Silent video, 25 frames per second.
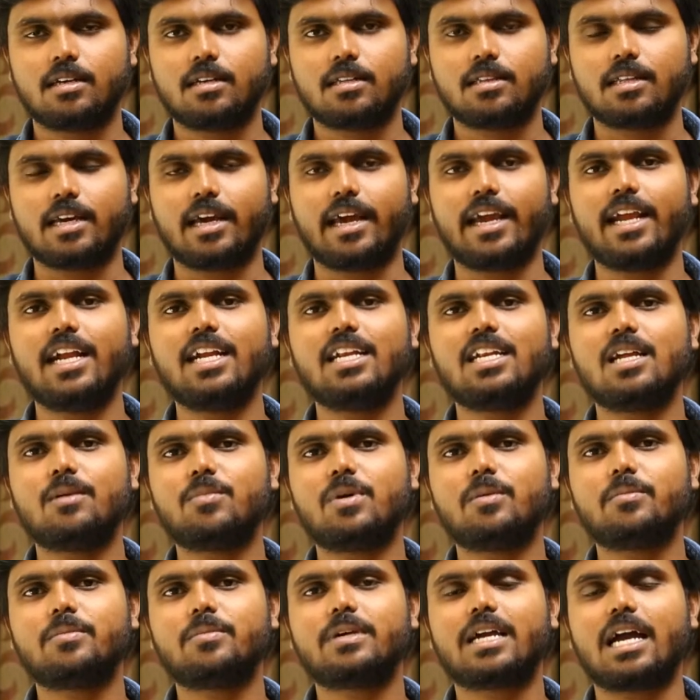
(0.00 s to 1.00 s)
the 8
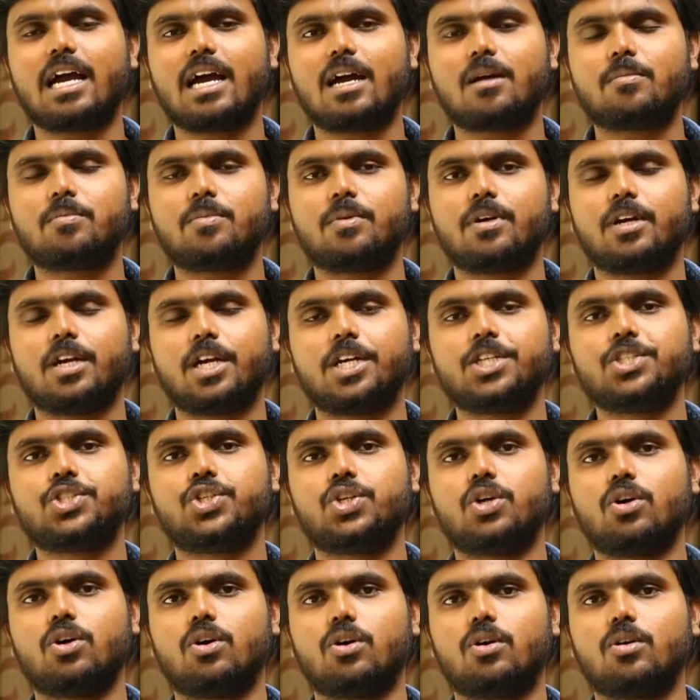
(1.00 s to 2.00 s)
mm gap
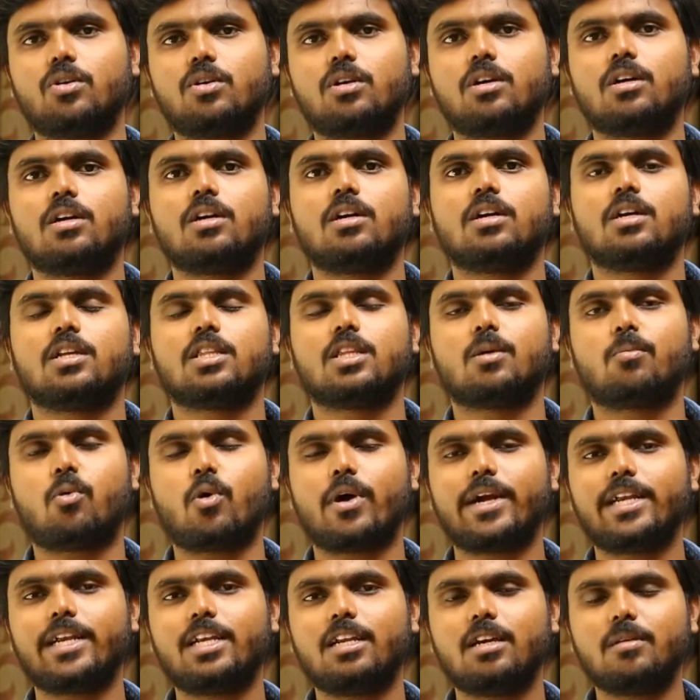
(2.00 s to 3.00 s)
ensure the
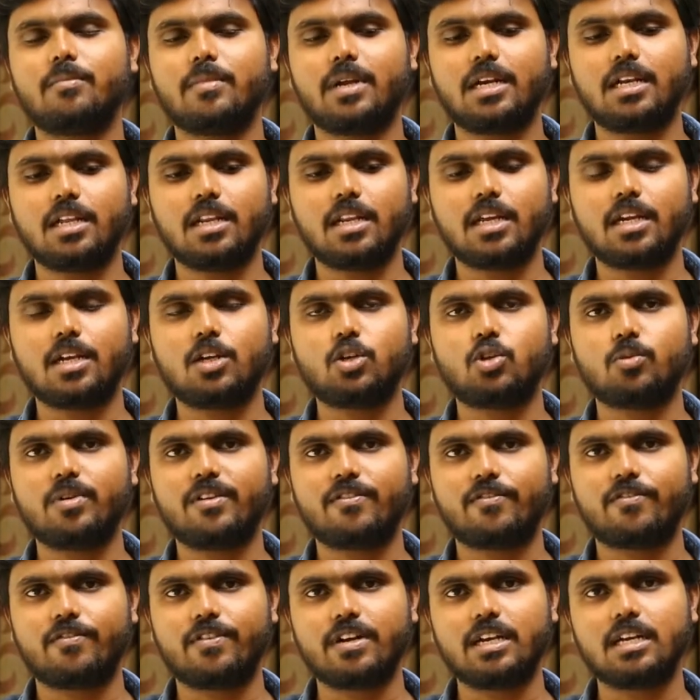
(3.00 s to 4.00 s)
pointing material to
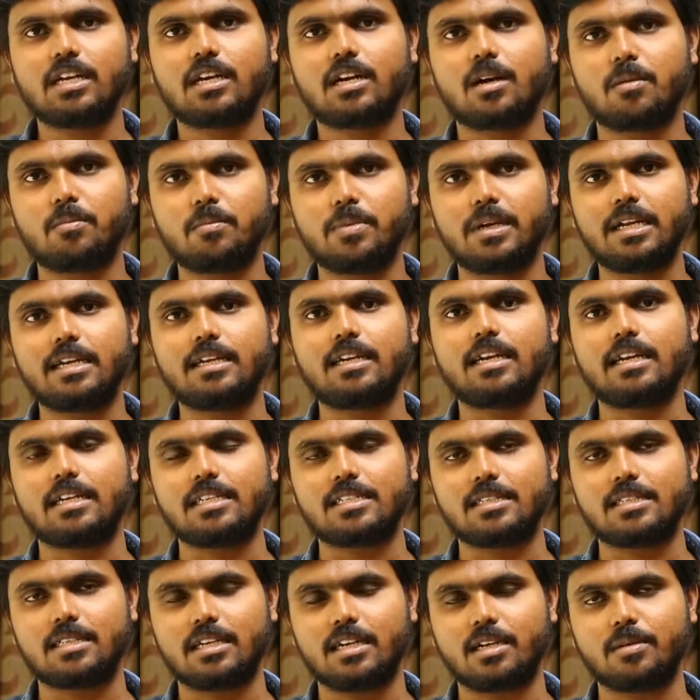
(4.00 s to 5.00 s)
be filled completely
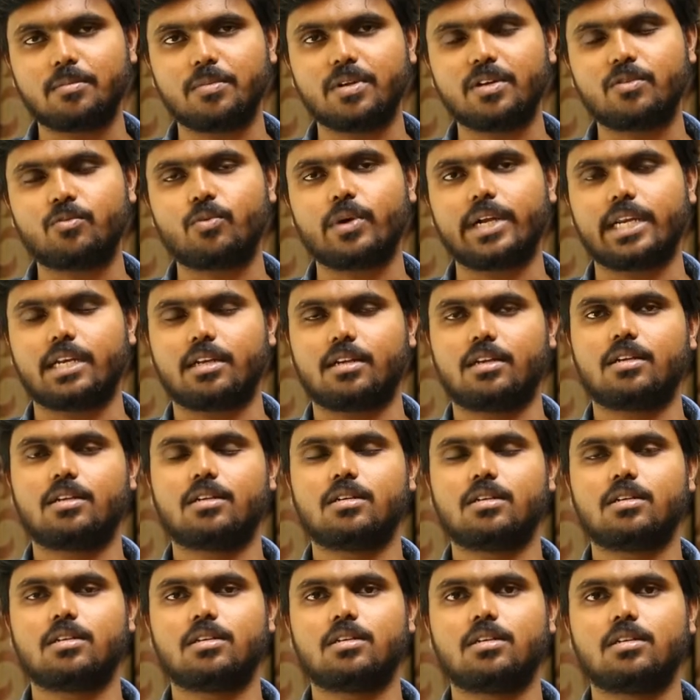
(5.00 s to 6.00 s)
in, in between.
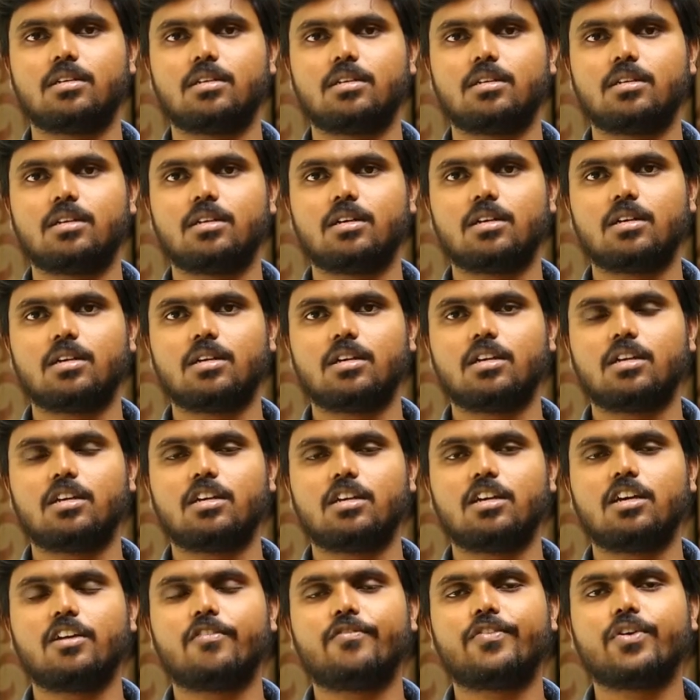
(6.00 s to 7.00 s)

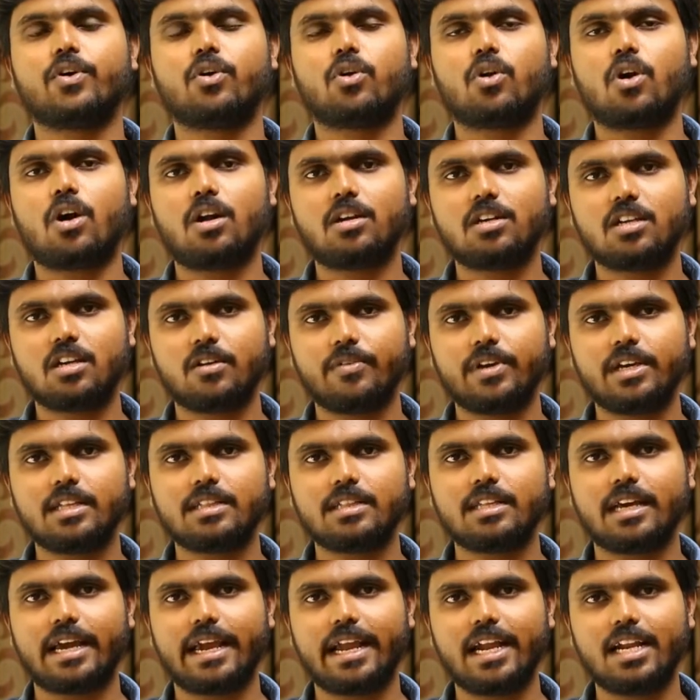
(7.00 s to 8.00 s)
If you're not
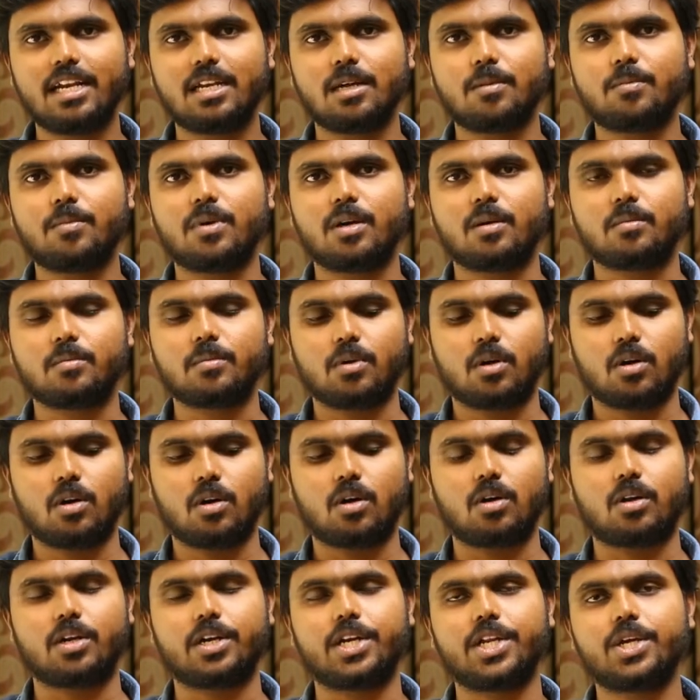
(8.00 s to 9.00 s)
giving the 8 mm
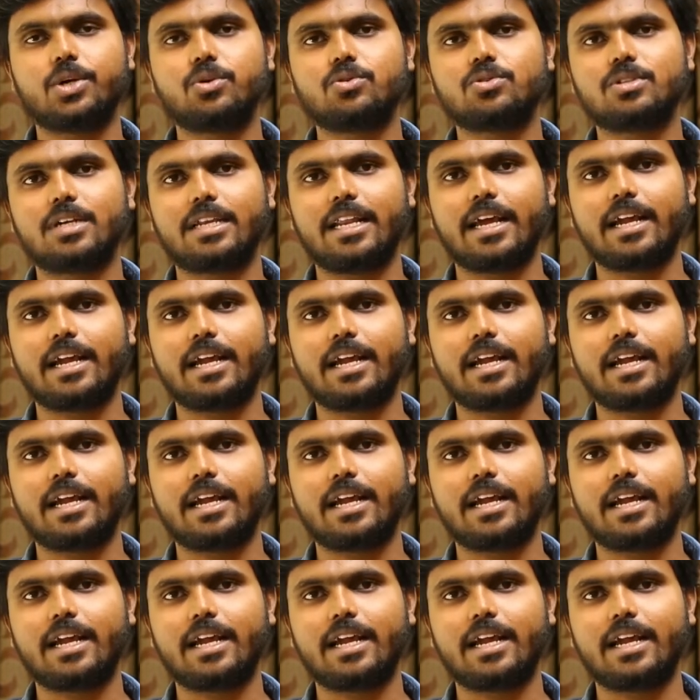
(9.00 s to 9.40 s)
or reduce the